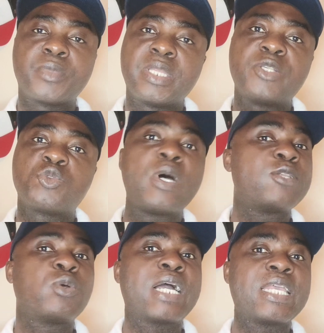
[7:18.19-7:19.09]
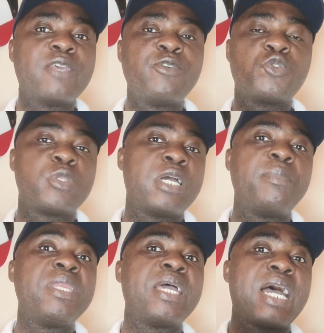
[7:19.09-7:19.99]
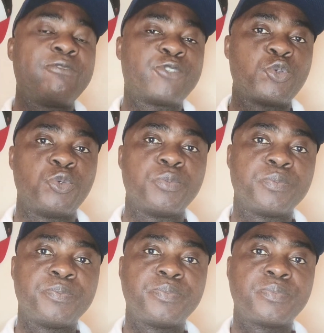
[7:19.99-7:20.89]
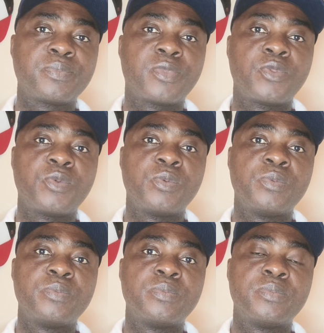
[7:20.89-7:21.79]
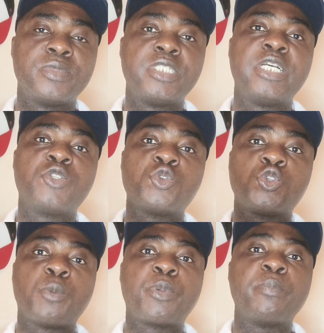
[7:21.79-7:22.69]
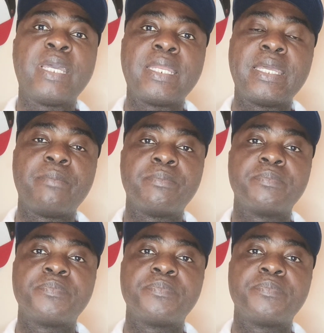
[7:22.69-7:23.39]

This one you can give it to them in the afternoon, just to supplement them.